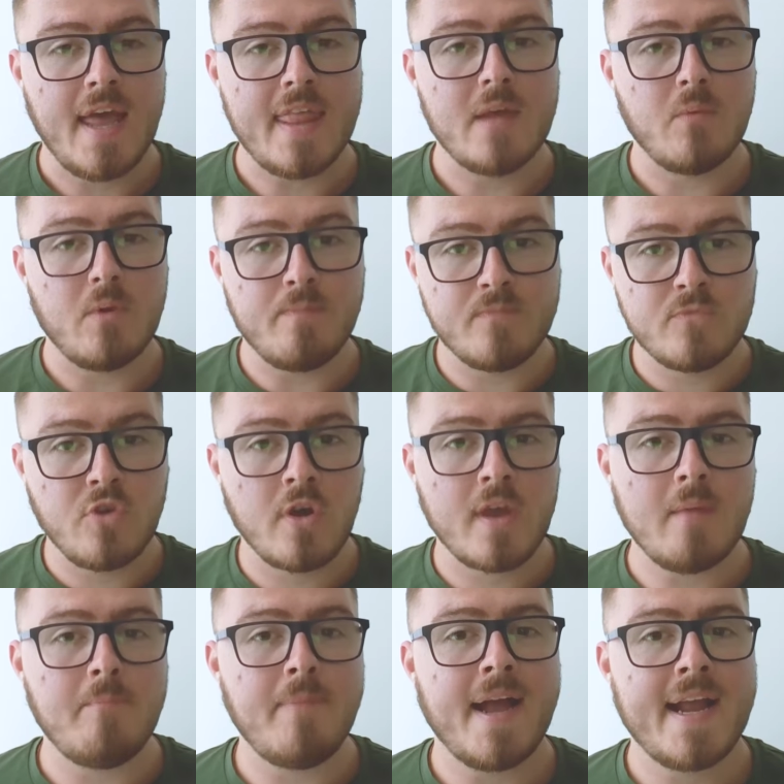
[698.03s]
And then we took
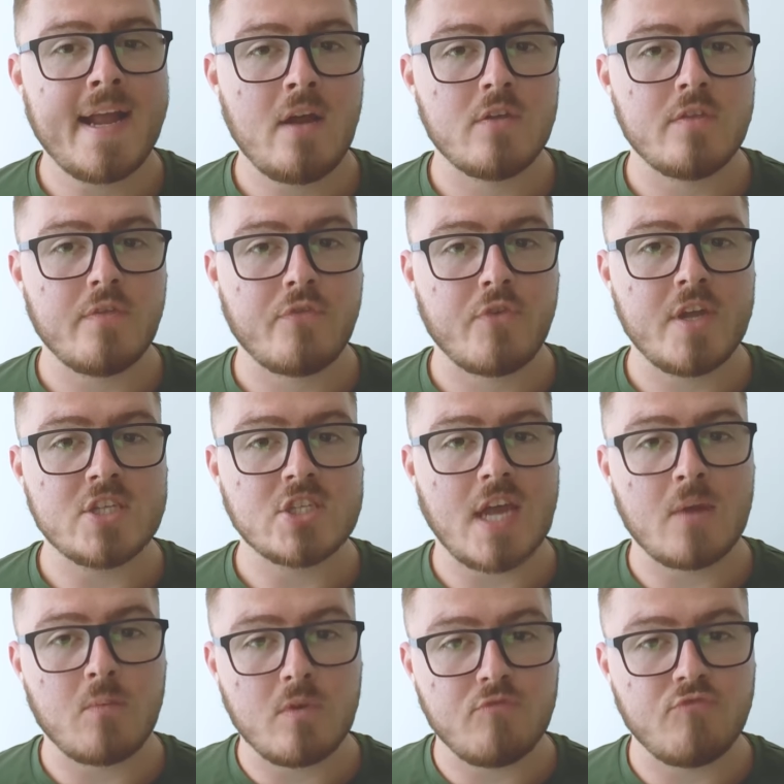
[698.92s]
it back out of the fridge
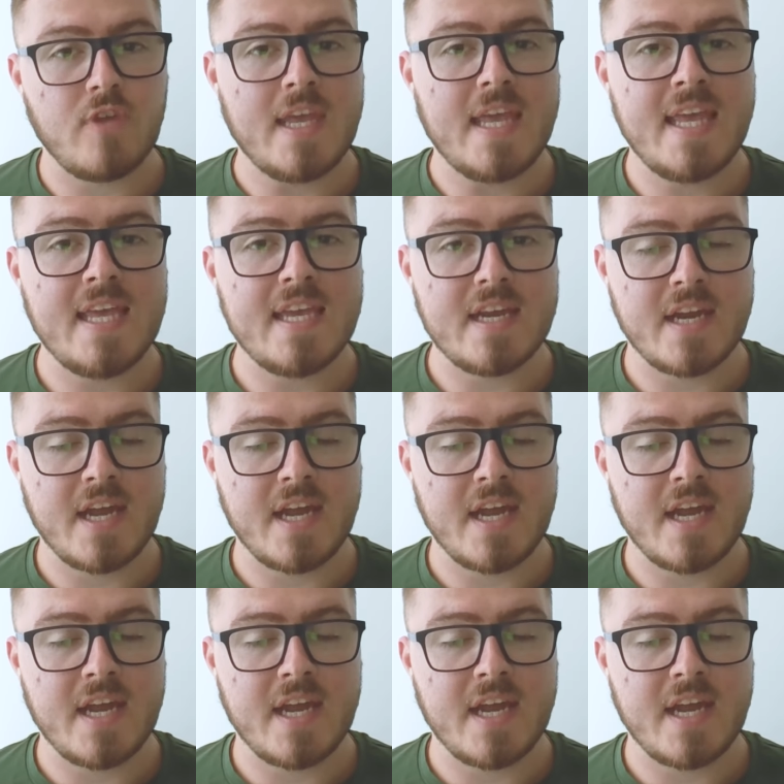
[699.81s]
and we reheated